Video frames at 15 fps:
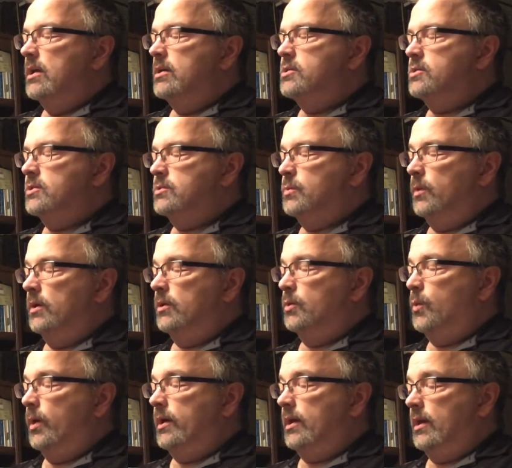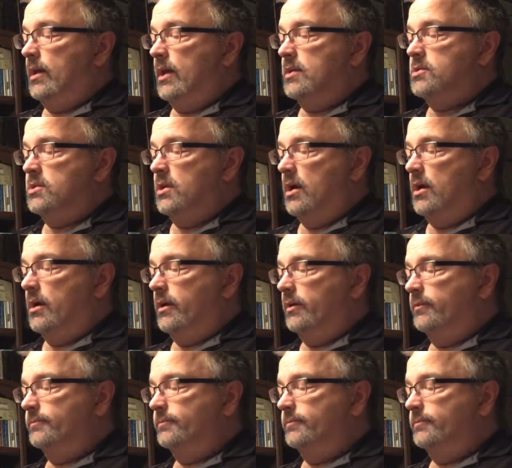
She's real quick at catching on.